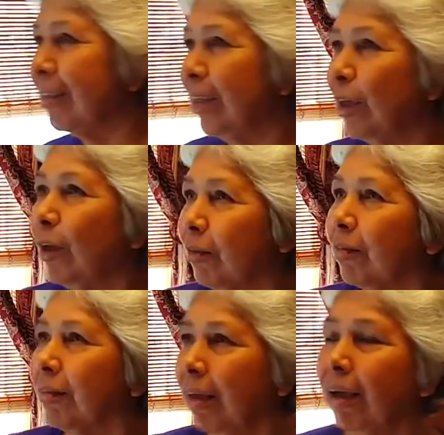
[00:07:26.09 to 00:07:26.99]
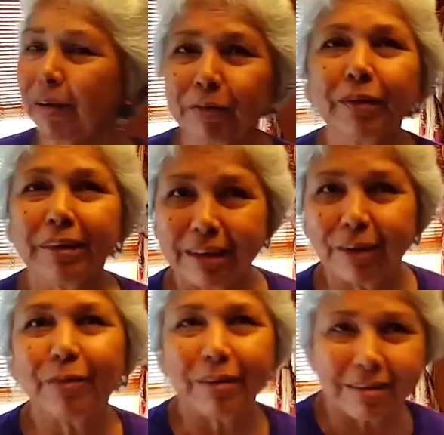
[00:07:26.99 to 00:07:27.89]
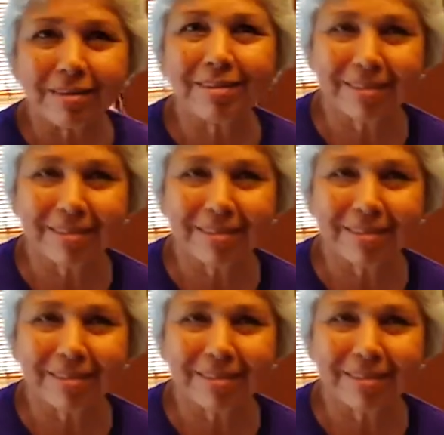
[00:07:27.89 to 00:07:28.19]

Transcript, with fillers: Yes, I can feel the difference.